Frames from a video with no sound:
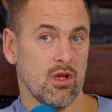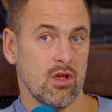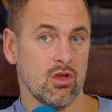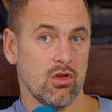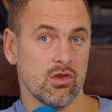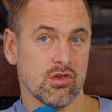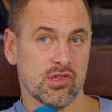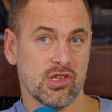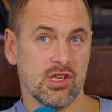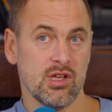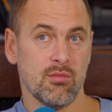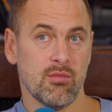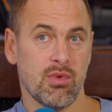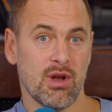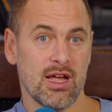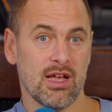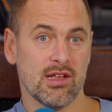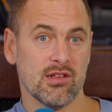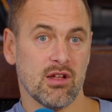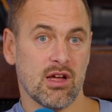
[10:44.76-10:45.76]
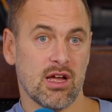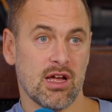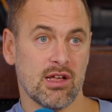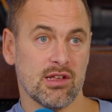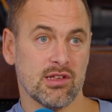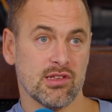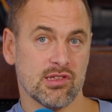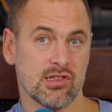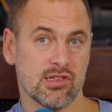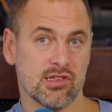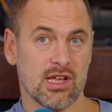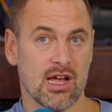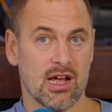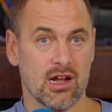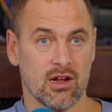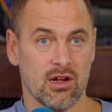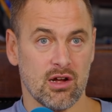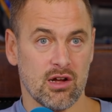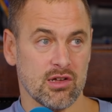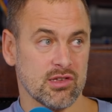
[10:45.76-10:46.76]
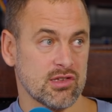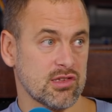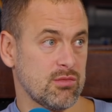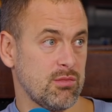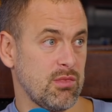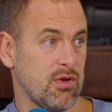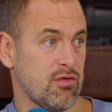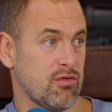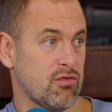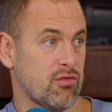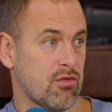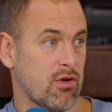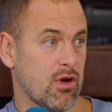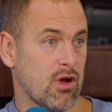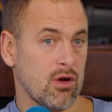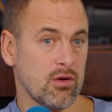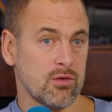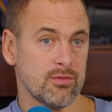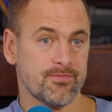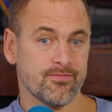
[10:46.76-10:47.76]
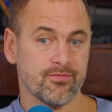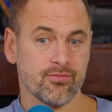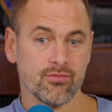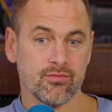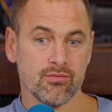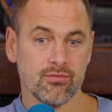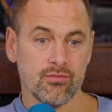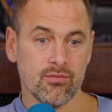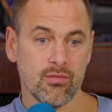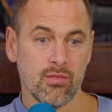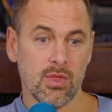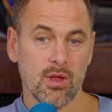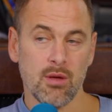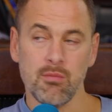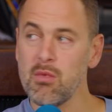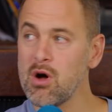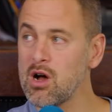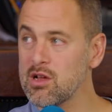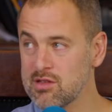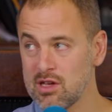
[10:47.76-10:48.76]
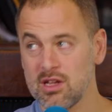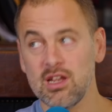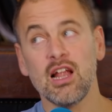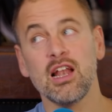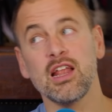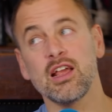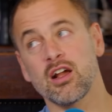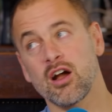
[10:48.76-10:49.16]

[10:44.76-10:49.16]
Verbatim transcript: You're seeing players like Saka, Smith Rowe, Martinelli